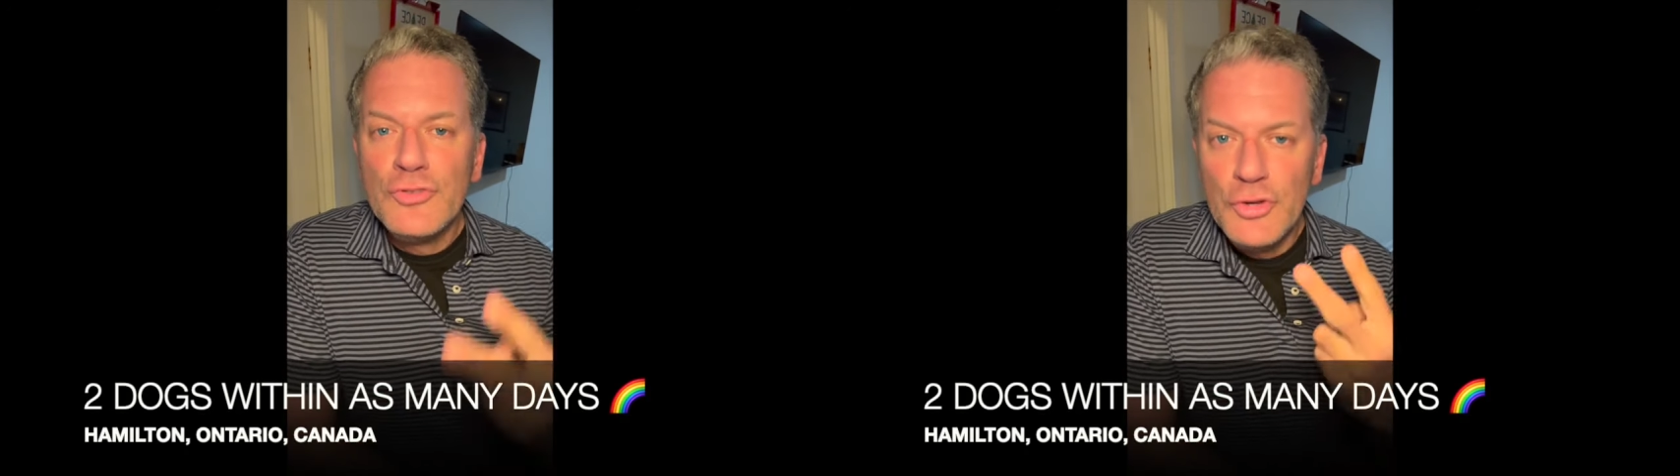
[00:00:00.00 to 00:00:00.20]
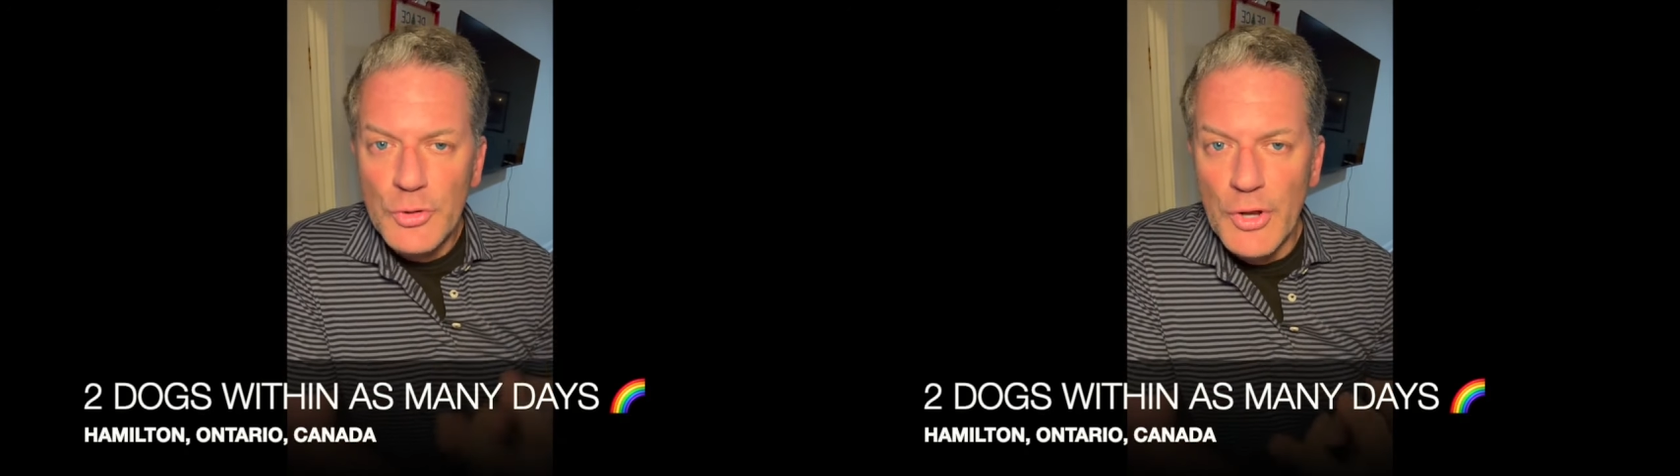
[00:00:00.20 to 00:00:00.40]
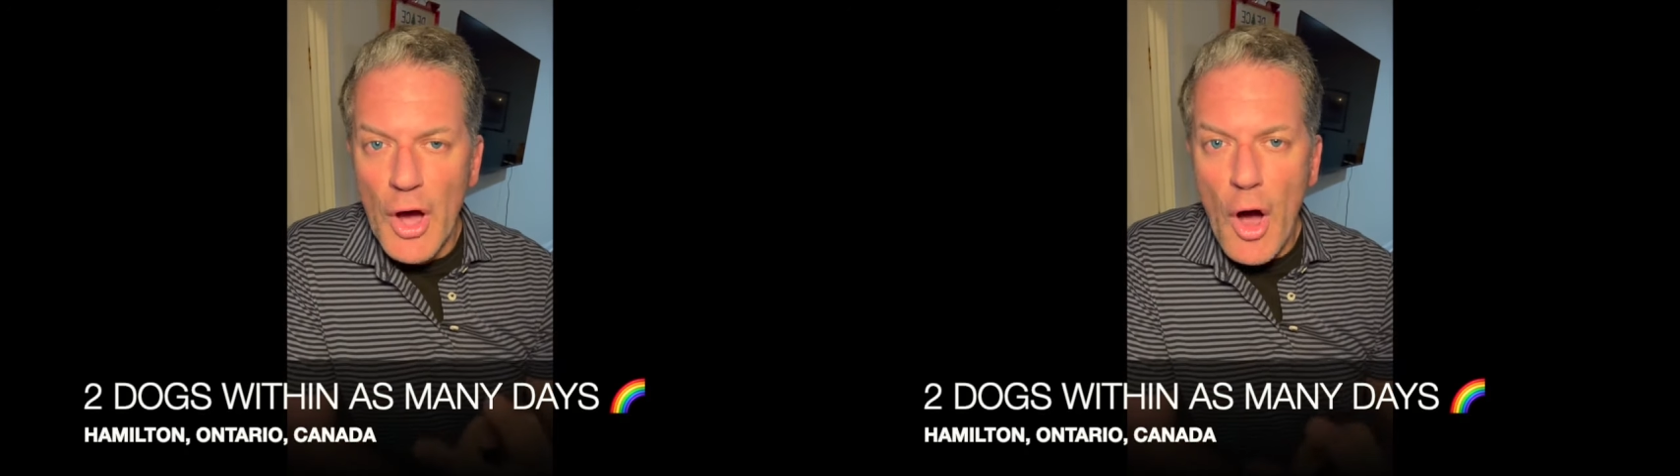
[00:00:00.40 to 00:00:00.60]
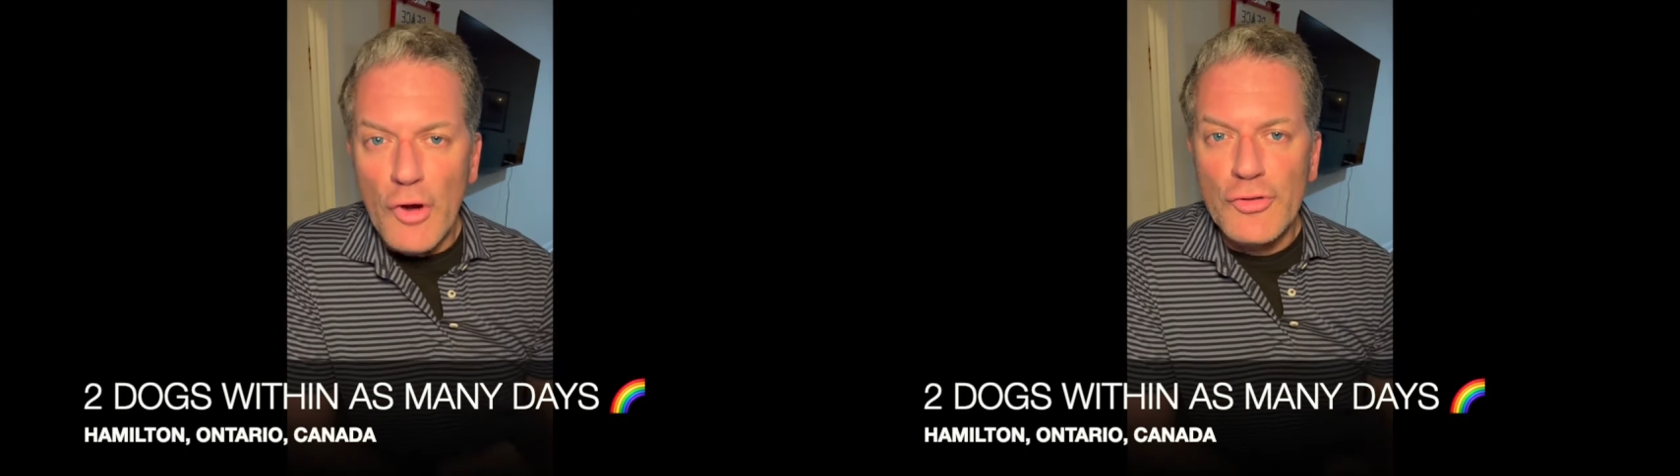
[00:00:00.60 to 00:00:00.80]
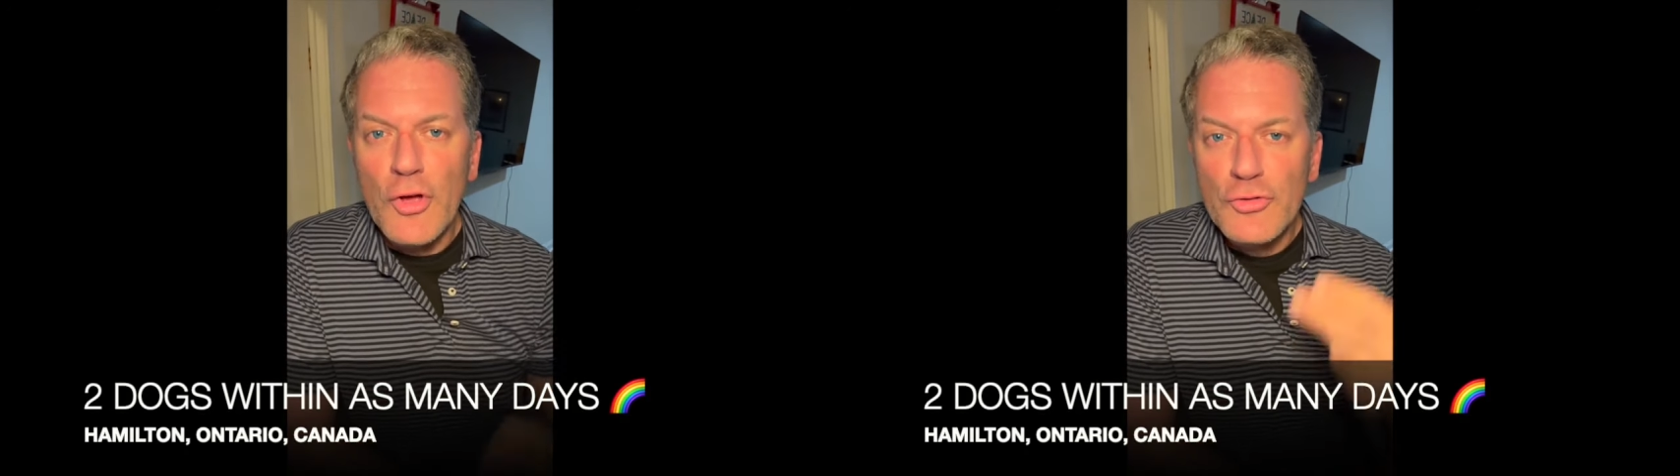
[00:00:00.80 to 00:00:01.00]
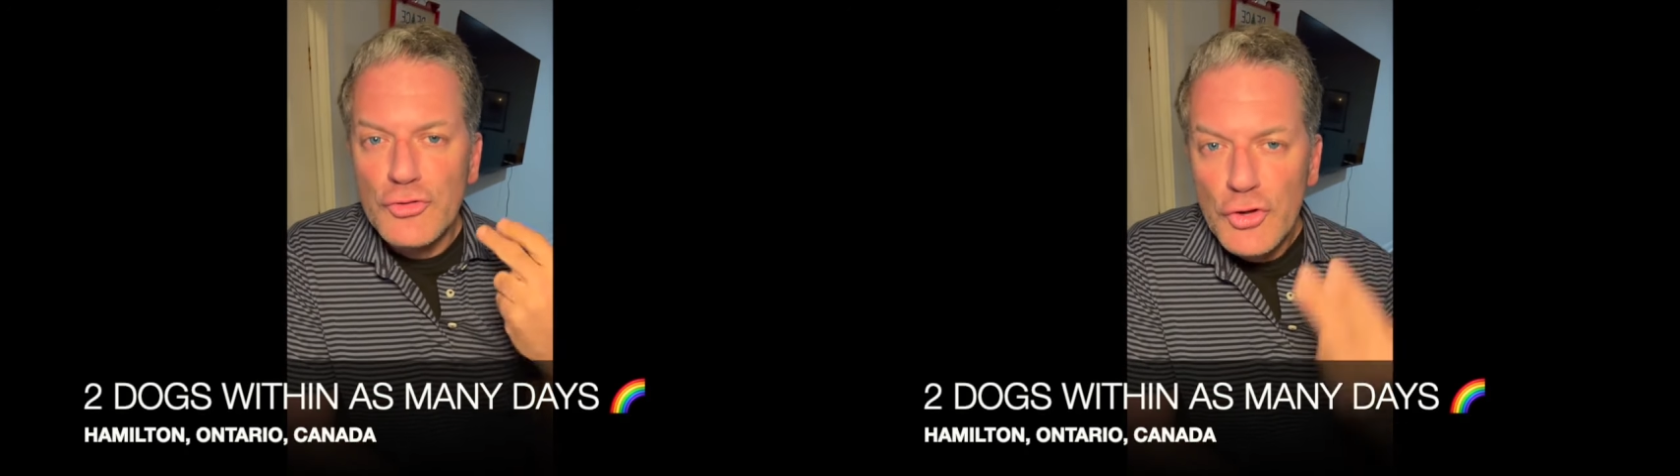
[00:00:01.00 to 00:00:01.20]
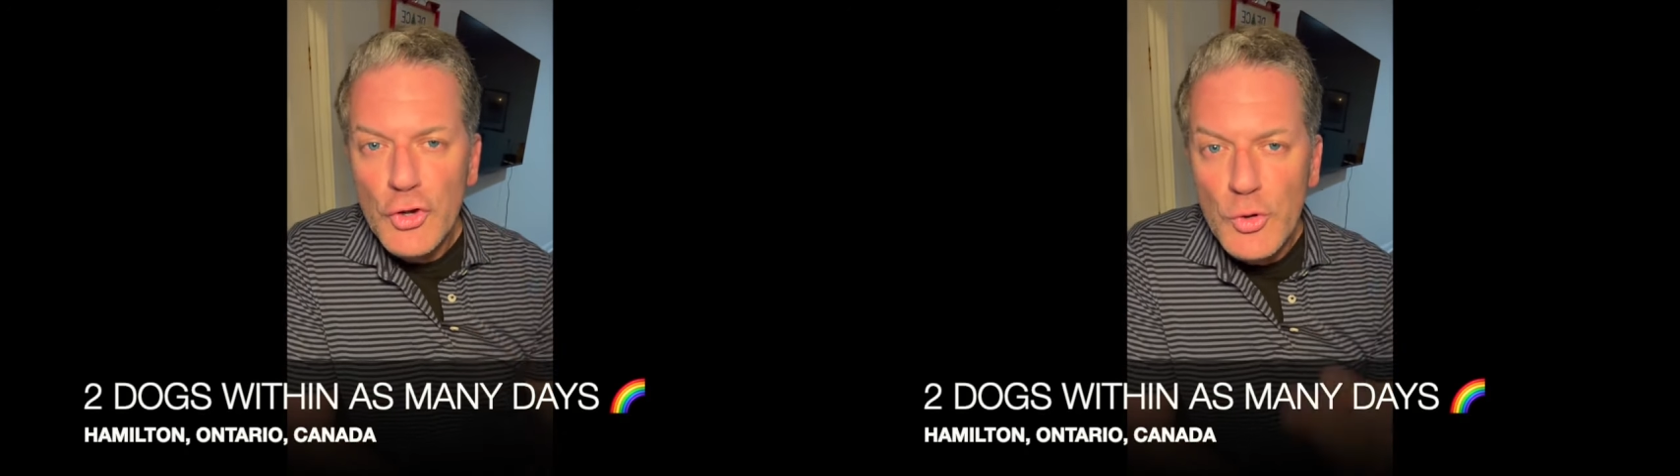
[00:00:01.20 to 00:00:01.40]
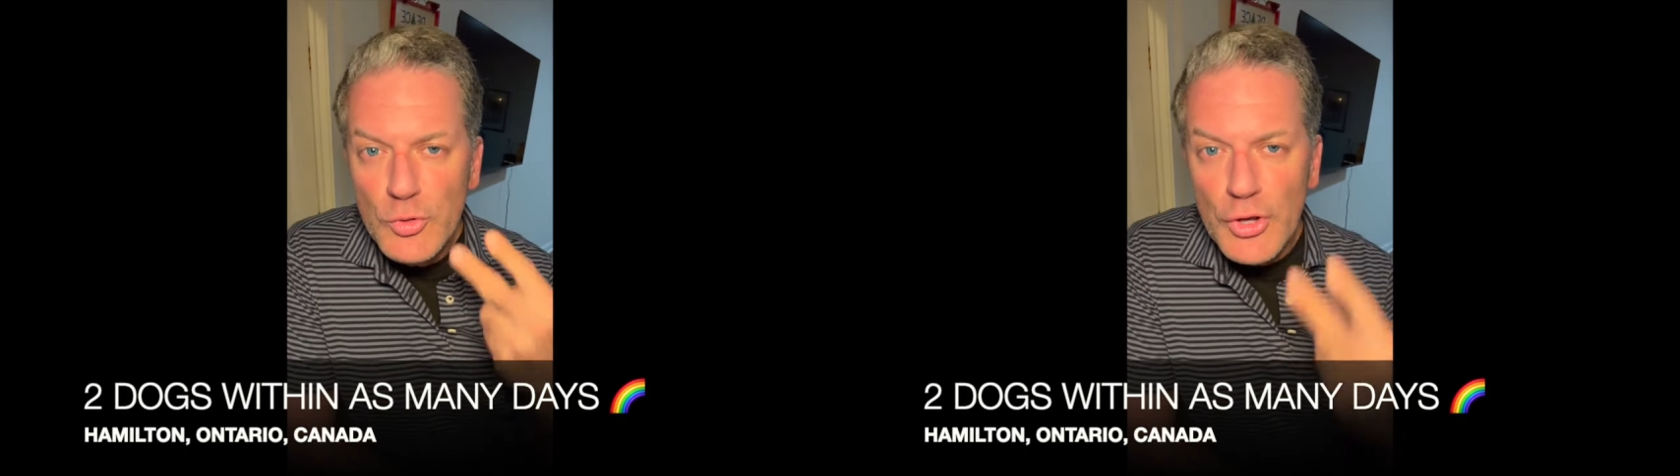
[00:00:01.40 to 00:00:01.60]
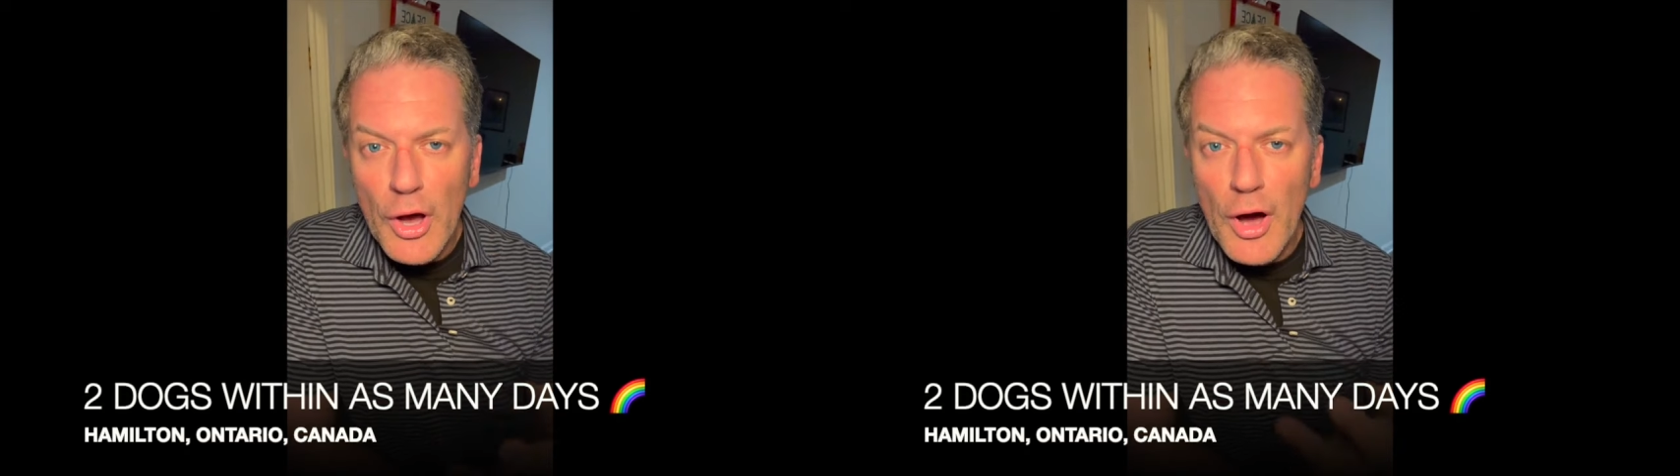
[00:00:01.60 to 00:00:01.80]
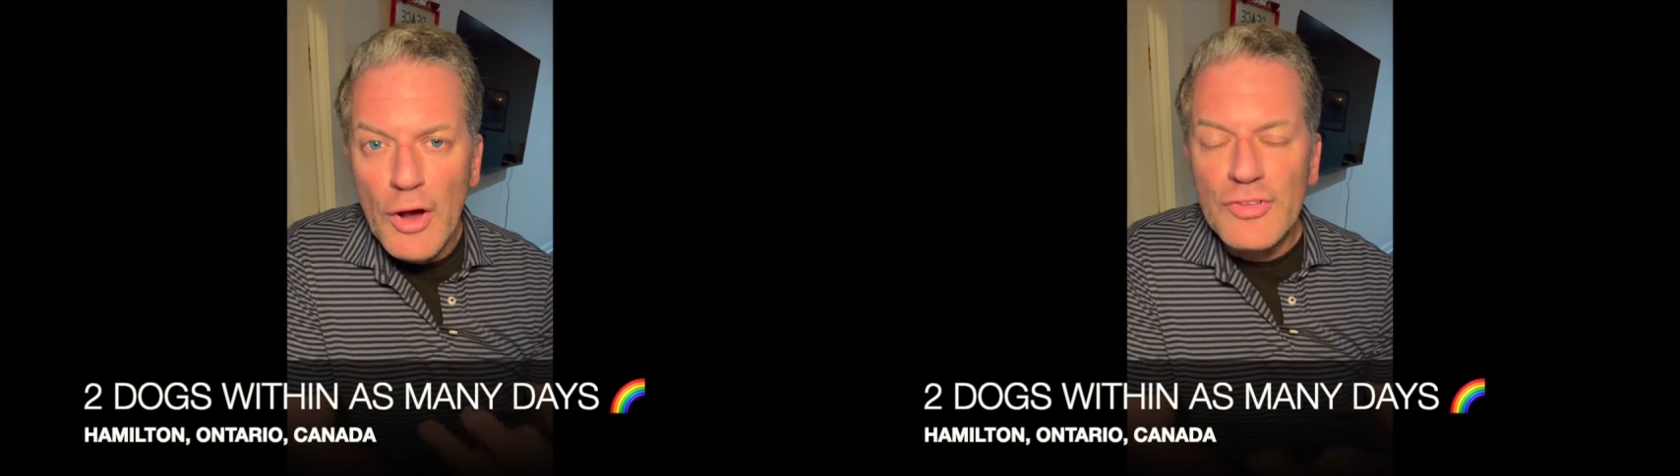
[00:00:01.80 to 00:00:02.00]
two dogs, two
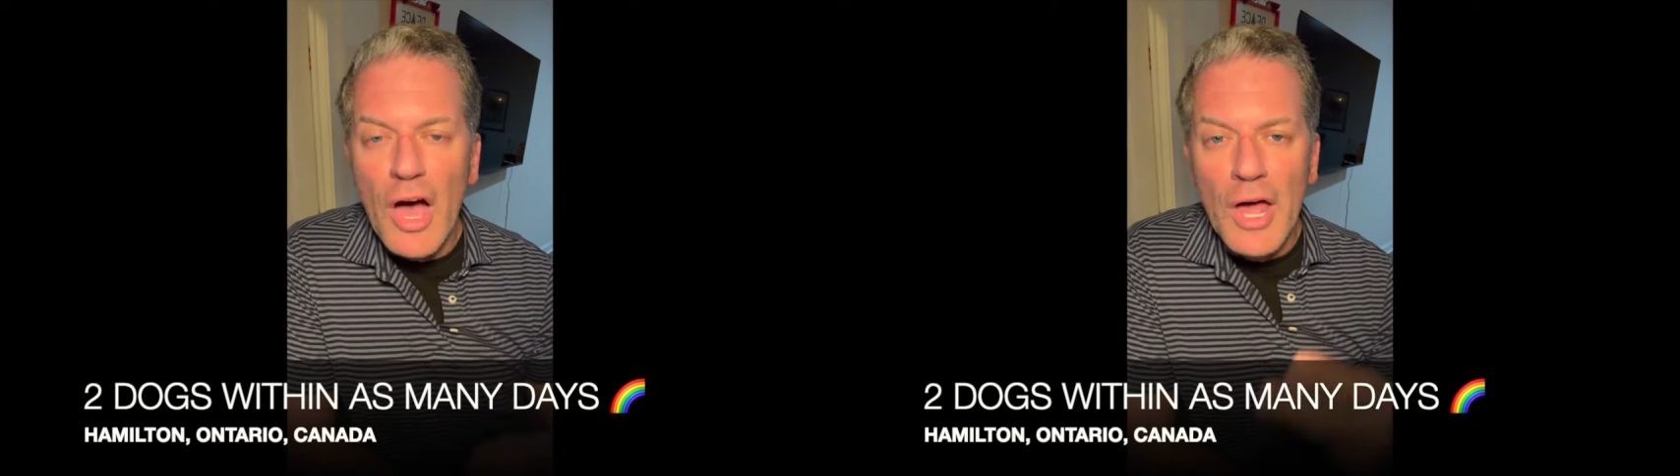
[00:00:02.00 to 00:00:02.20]
dogs